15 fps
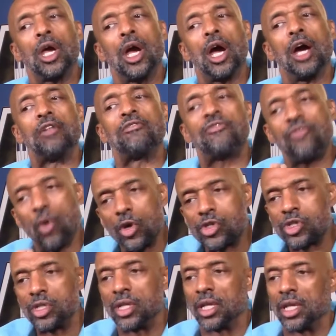
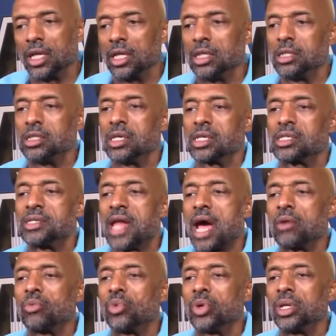unfortunately does
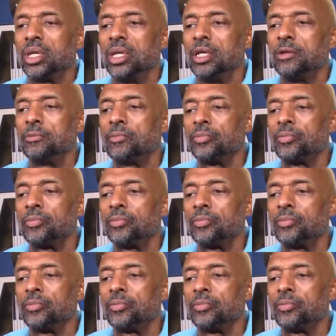not really